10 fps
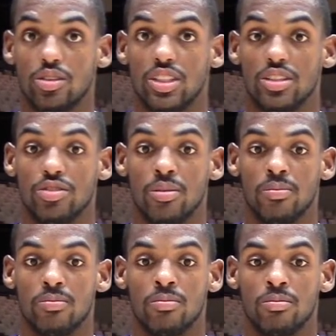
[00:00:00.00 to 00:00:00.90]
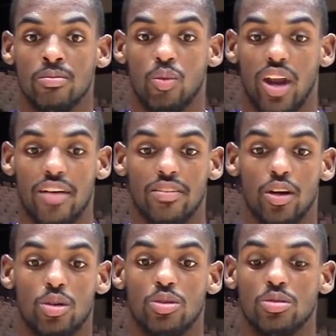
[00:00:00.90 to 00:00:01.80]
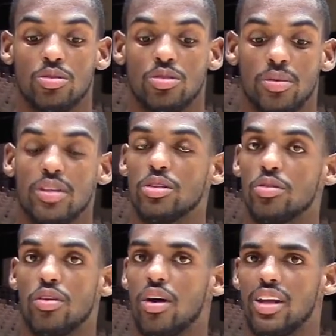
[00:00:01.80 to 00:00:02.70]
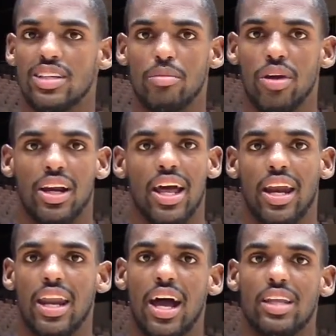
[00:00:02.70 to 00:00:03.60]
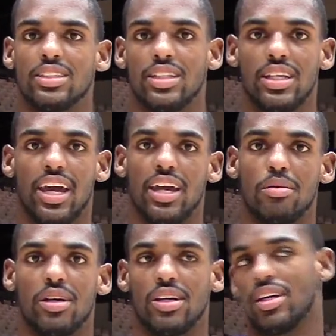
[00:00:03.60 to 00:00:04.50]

just from what I've known from them so far, they bring a lot of knowledge to the game. Uh,